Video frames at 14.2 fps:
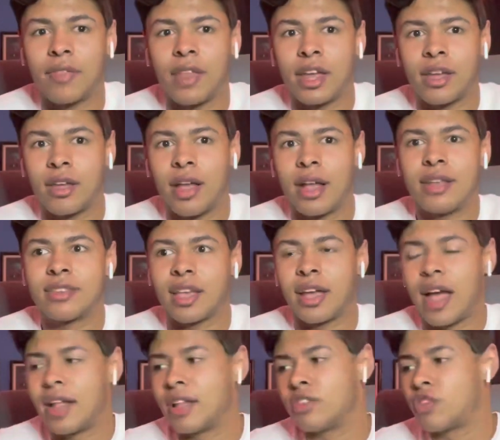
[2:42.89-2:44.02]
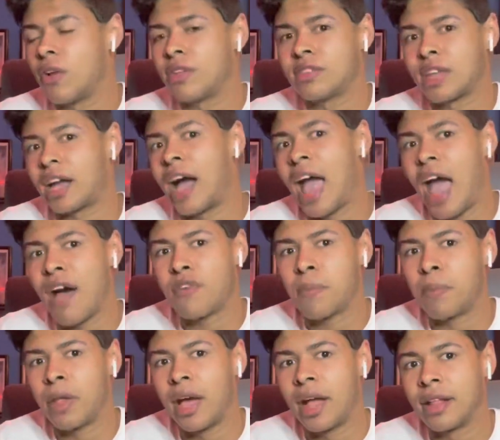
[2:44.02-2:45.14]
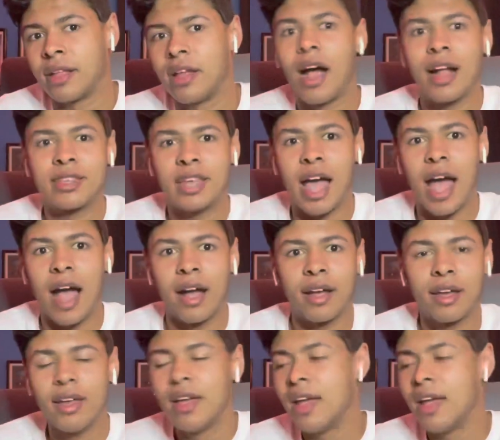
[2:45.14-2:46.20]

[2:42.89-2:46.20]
Like, and he's like, and then Tony's like, I have a plan. Attack.